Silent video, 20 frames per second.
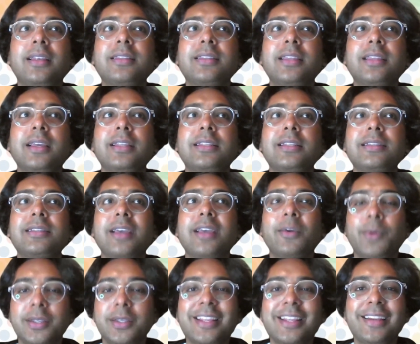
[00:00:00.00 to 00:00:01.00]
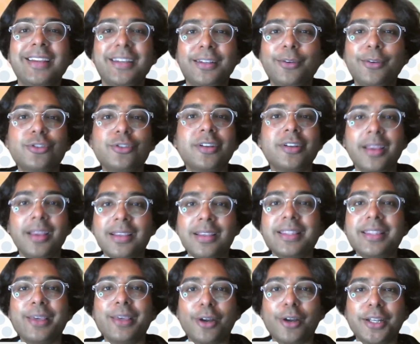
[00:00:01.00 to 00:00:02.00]
that diversity and inclusion is
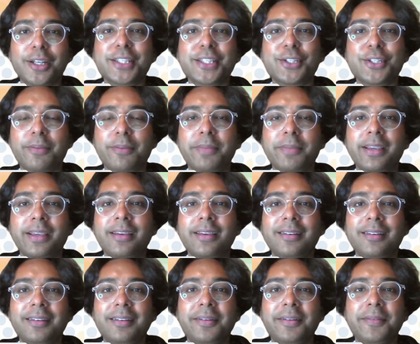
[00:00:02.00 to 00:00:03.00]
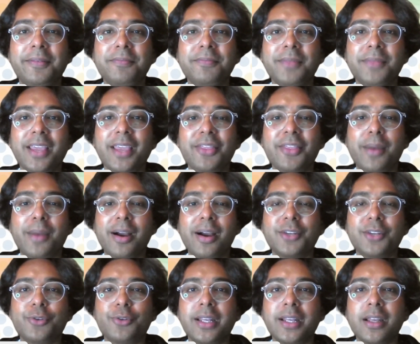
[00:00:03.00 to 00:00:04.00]
the hottest topic in the
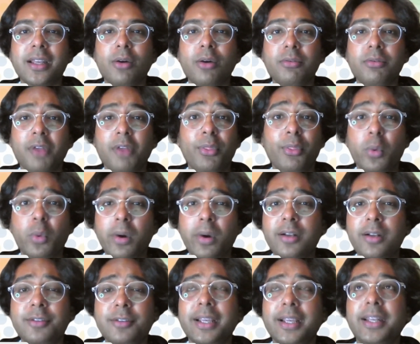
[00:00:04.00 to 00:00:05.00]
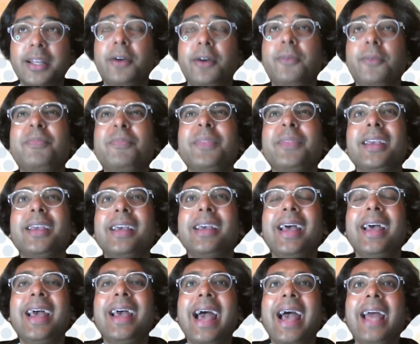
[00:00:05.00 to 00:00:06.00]
market right now, around the world right now.
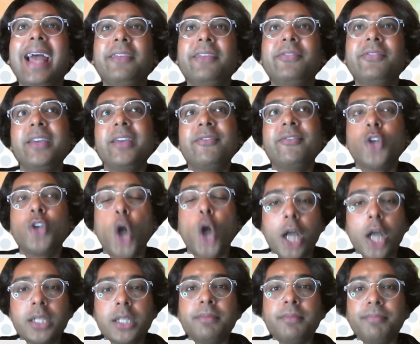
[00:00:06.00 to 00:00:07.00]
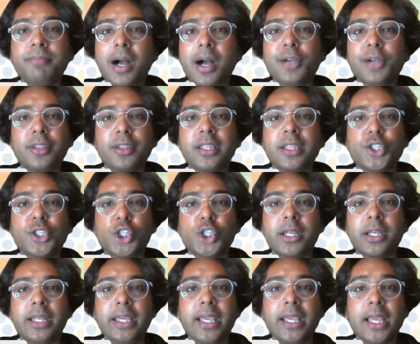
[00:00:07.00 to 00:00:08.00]
And if they've not embarked on this
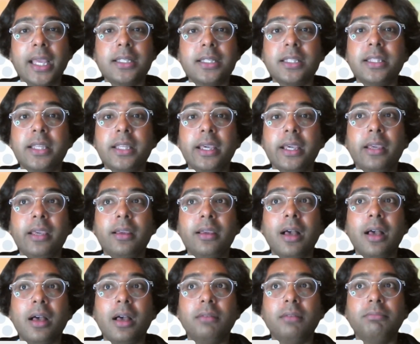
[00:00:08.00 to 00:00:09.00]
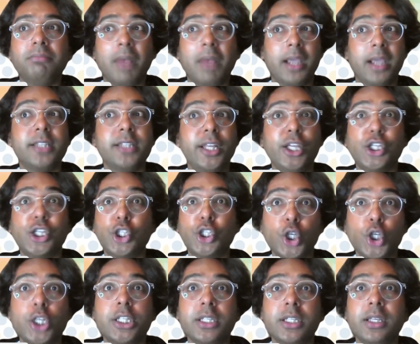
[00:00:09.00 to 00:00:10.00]
journey yet, they ideally
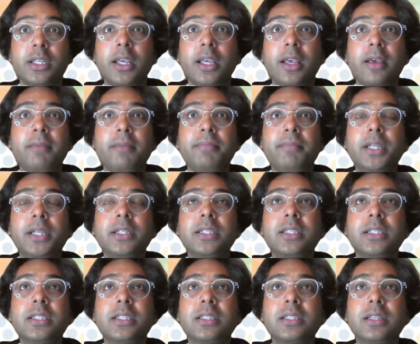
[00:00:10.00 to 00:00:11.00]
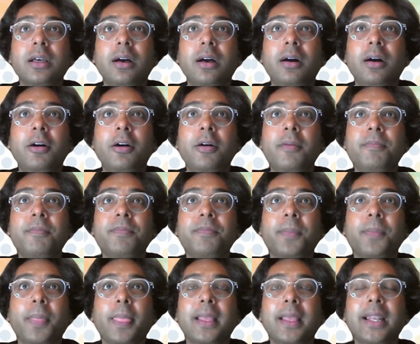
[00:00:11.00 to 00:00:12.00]
should, because
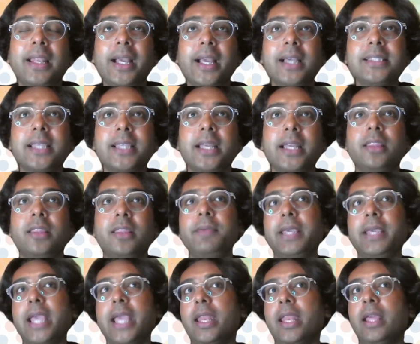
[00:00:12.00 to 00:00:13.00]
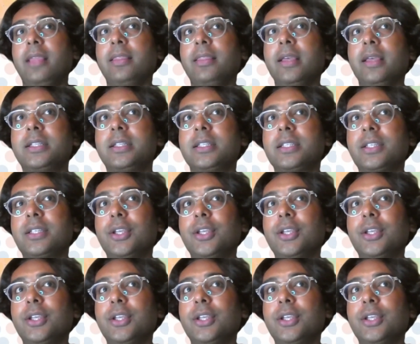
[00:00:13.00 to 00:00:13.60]
like I said in the beginning, that